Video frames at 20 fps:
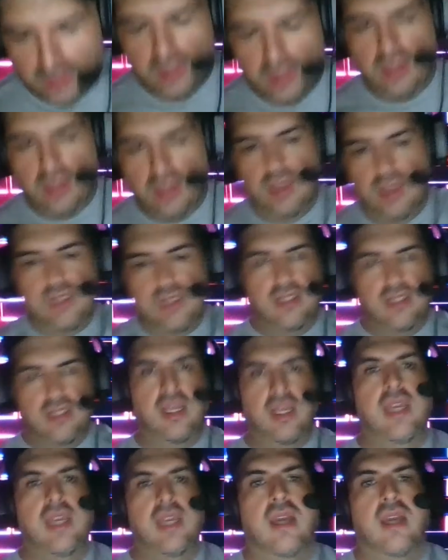let's
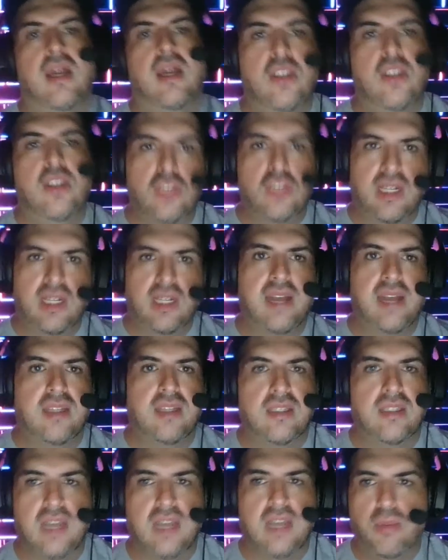say, here's a classic
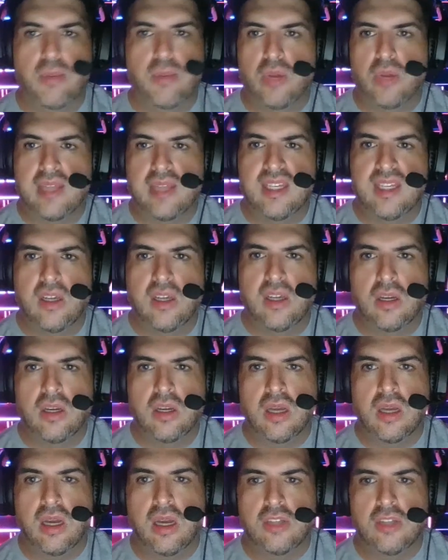example. I think
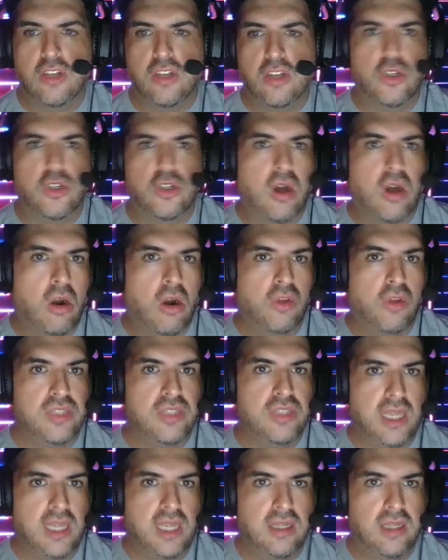Dr. Carl
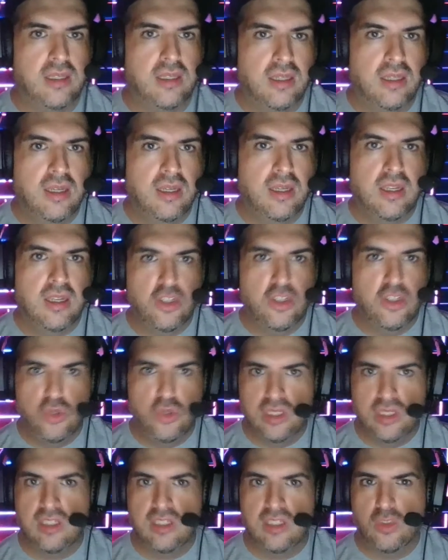Sagan
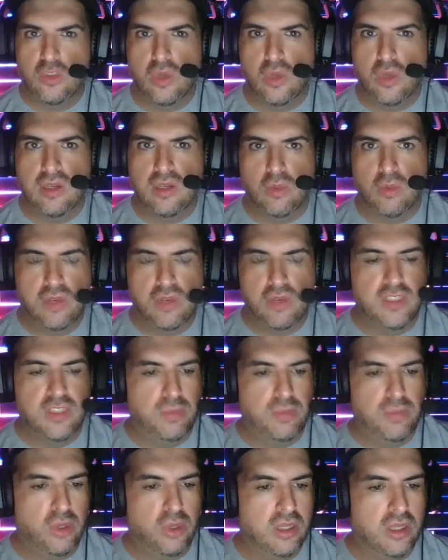used this as one of his
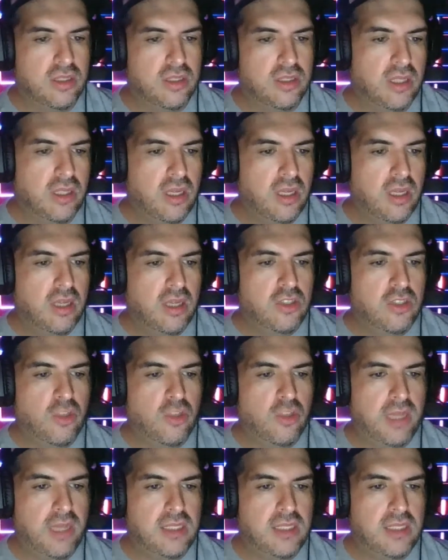books. So
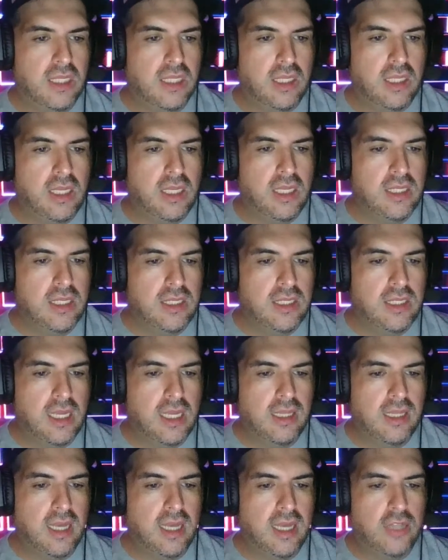basically, he
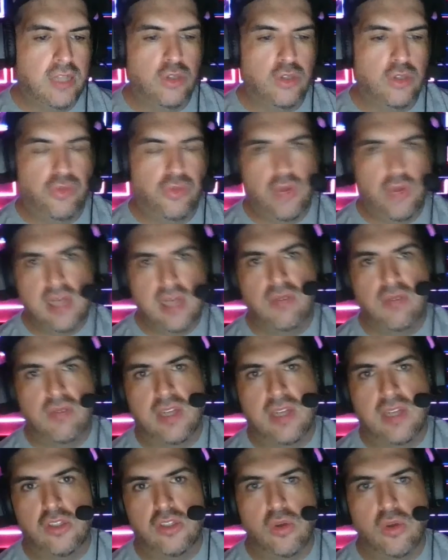said that your friend
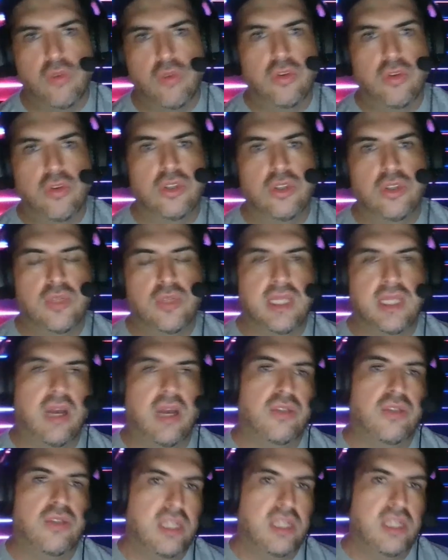invites you over to his
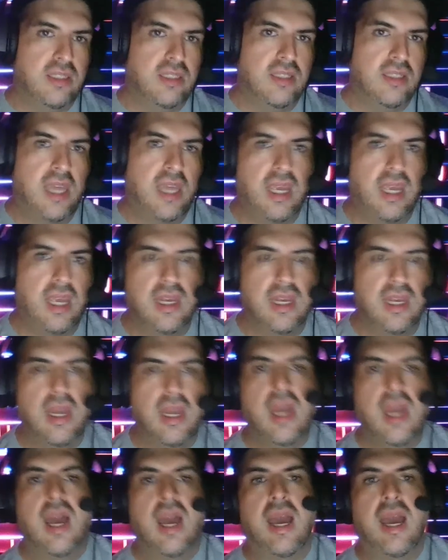house and he says, hey,
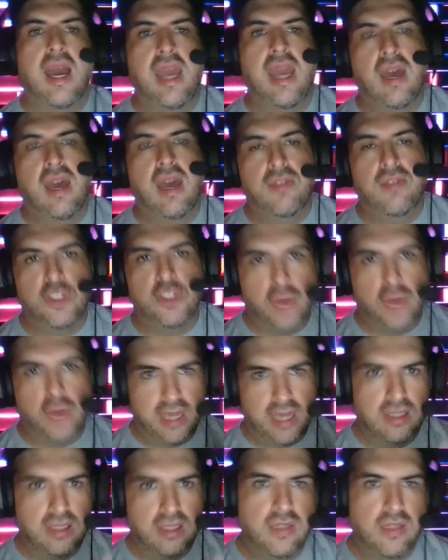I have a
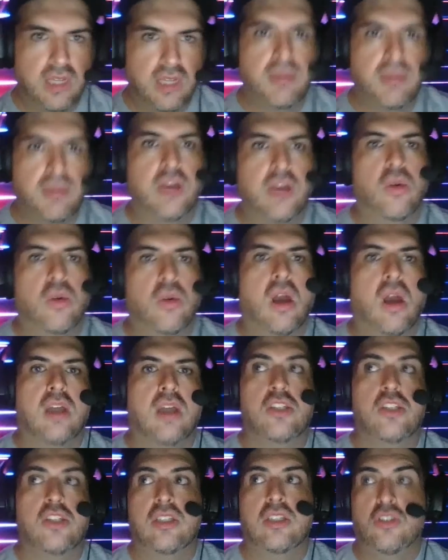dragon living in my
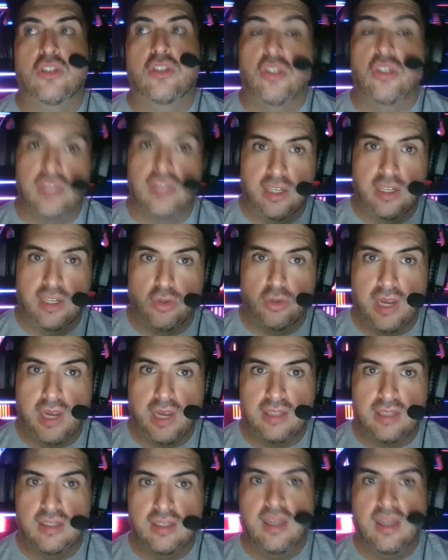garage. And so you say,
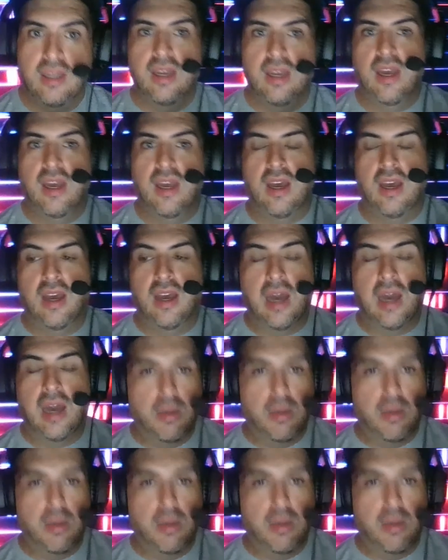great, I'll
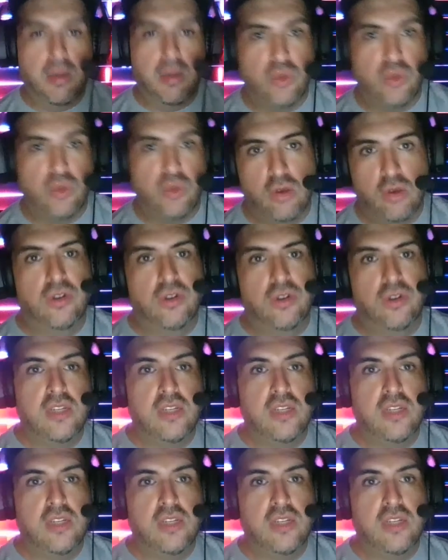be right over. And you